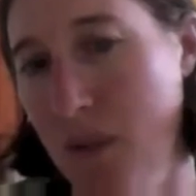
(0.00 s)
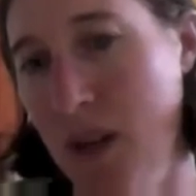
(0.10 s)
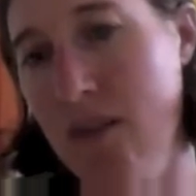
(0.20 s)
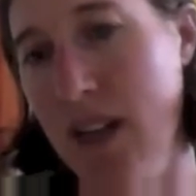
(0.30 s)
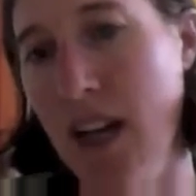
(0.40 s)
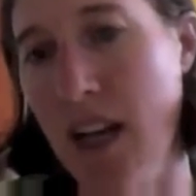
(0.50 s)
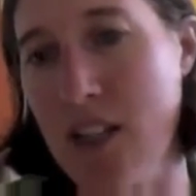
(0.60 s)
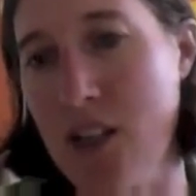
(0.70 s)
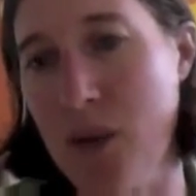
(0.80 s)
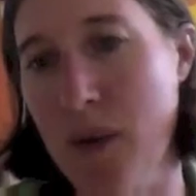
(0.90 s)
What I'd really like
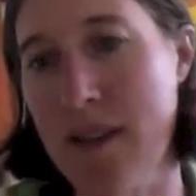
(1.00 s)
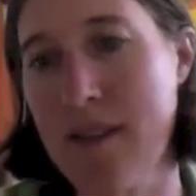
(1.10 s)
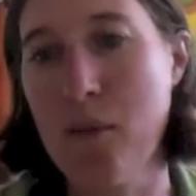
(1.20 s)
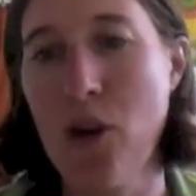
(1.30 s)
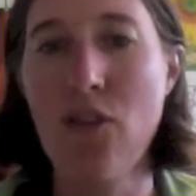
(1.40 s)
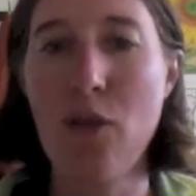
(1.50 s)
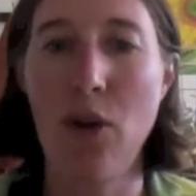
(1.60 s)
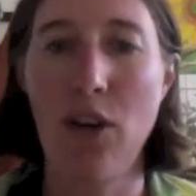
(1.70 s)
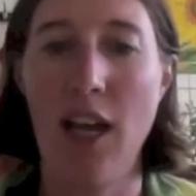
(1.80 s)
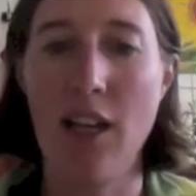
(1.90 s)
to do is to move the
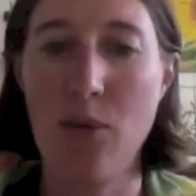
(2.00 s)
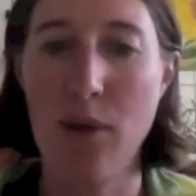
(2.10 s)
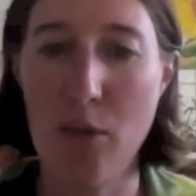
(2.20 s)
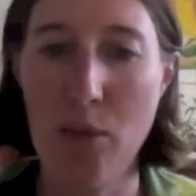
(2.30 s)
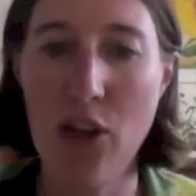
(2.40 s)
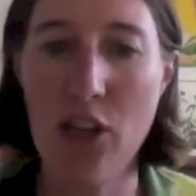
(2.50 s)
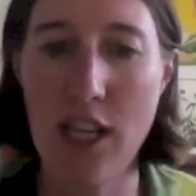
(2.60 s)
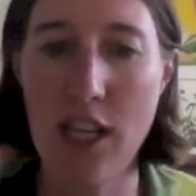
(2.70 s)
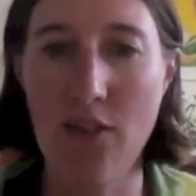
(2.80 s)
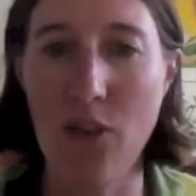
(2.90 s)
model out to a
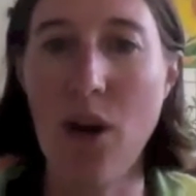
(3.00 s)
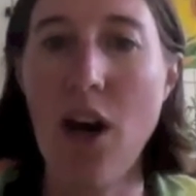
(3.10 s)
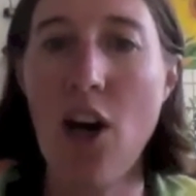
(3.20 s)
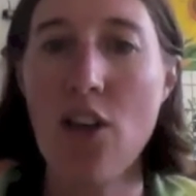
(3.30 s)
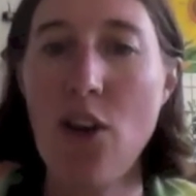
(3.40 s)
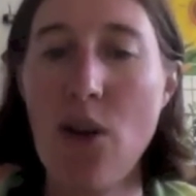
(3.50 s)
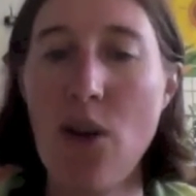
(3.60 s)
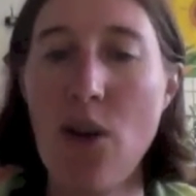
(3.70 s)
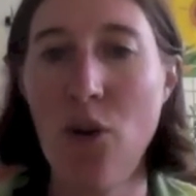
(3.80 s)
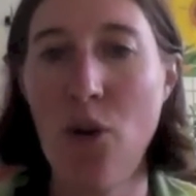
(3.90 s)
community level.
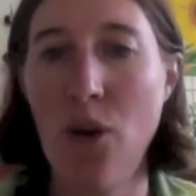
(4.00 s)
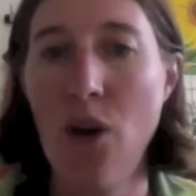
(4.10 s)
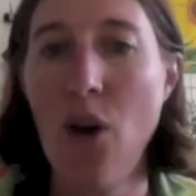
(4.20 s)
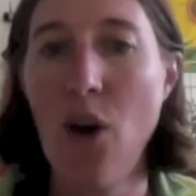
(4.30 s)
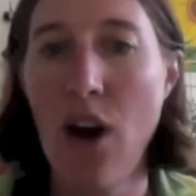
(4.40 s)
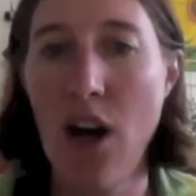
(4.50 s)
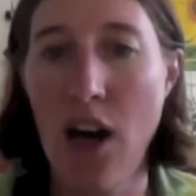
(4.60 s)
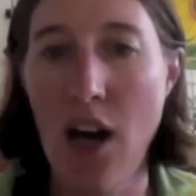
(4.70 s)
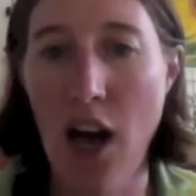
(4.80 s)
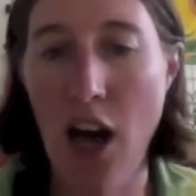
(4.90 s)
So
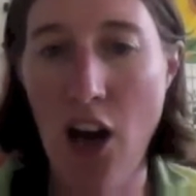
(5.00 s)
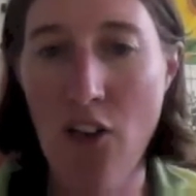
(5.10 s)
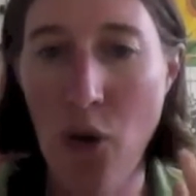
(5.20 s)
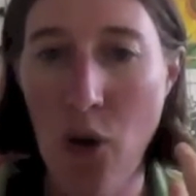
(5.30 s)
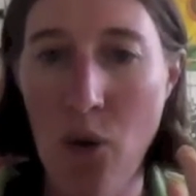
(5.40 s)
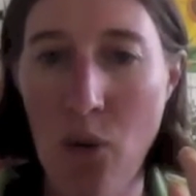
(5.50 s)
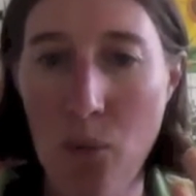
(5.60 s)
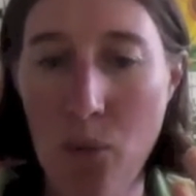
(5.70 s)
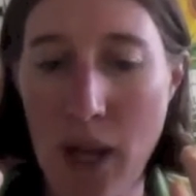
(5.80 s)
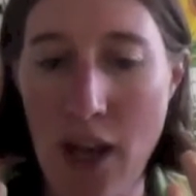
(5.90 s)
if
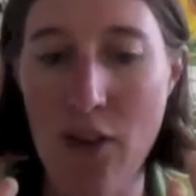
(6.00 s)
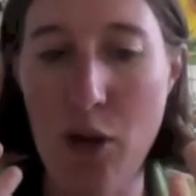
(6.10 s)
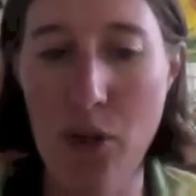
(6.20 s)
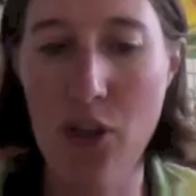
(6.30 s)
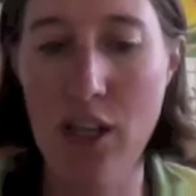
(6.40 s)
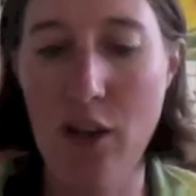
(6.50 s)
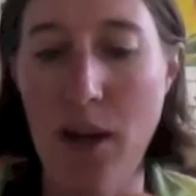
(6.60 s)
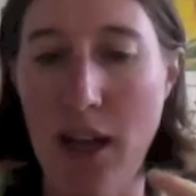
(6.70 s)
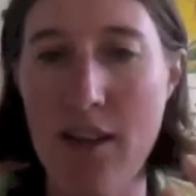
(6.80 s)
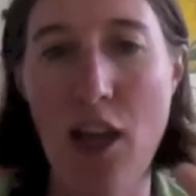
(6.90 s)
we have a community
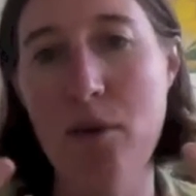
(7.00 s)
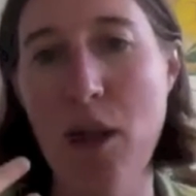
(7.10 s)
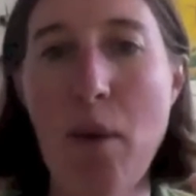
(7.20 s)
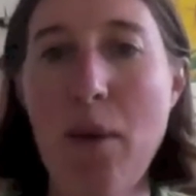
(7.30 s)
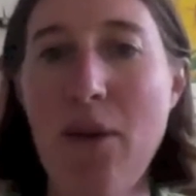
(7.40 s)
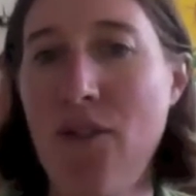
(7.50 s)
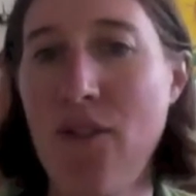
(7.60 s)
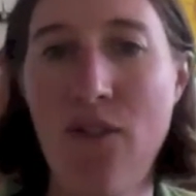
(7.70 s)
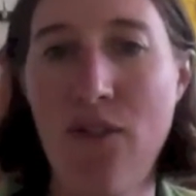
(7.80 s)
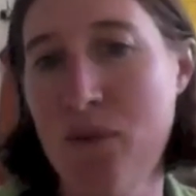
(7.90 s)
of plants,
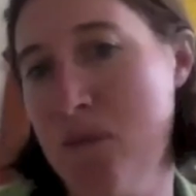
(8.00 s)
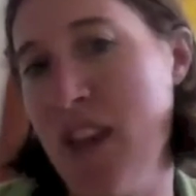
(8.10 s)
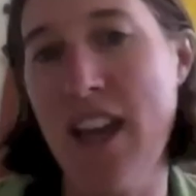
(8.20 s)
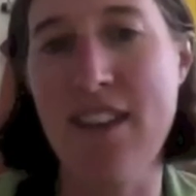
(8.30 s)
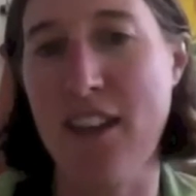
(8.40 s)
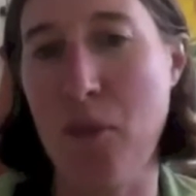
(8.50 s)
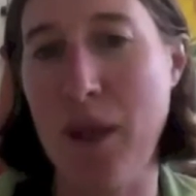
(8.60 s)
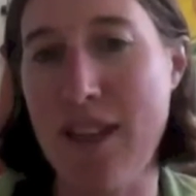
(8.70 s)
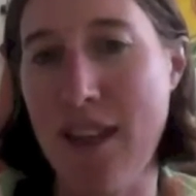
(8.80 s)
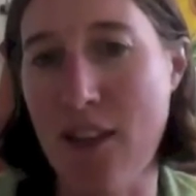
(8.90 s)
say 6
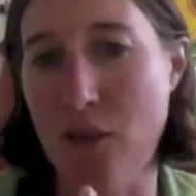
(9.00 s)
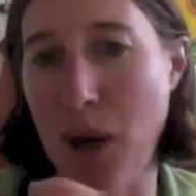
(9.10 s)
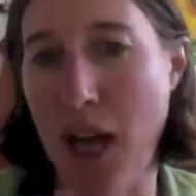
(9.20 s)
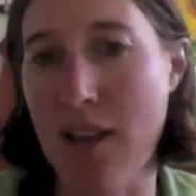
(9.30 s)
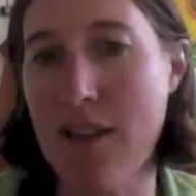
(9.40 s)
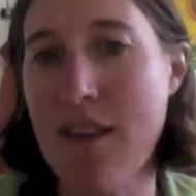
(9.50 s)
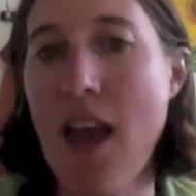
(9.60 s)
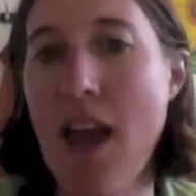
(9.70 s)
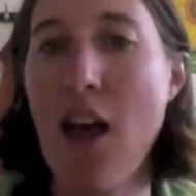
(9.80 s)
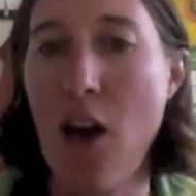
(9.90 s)
species of plants,
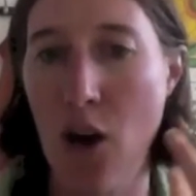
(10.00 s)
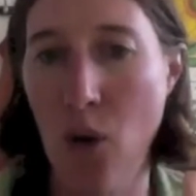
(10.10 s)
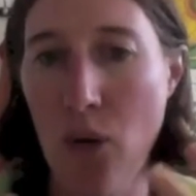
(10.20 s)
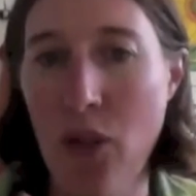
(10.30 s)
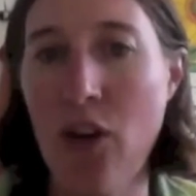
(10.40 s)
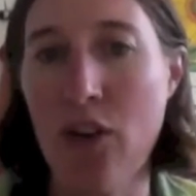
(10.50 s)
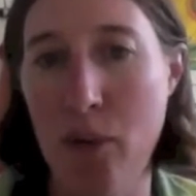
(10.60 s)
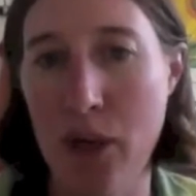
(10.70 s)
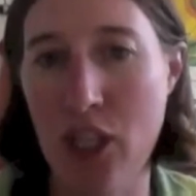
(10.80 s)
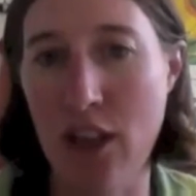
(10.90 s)
all of them are a
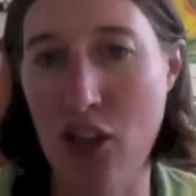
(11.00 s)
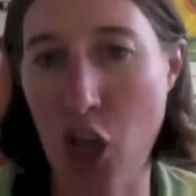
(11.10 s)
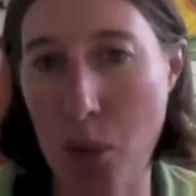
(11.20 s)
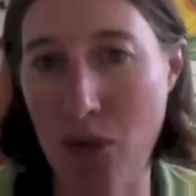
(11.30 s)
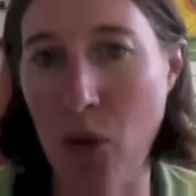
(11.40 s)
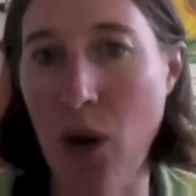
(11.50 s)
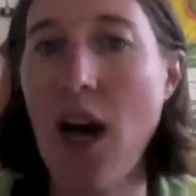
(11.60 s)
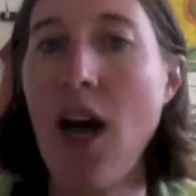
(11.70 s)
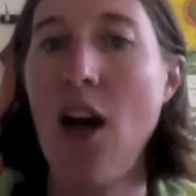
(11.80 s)
specialist herbivore,